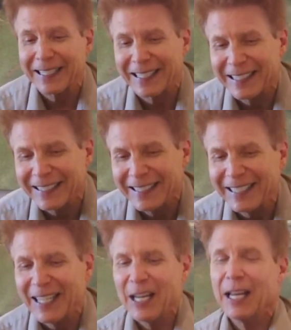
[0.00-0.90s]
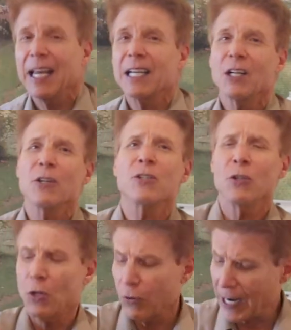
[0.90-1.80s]
And it can
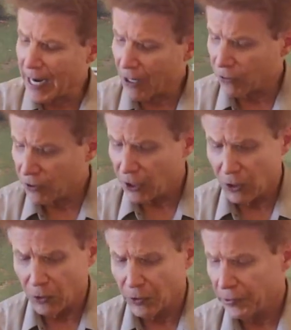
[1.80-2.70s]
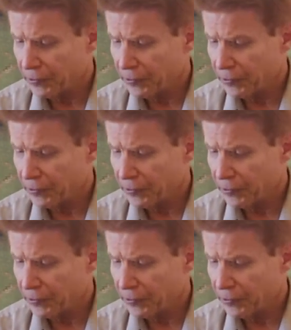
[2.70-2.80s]
also go down too.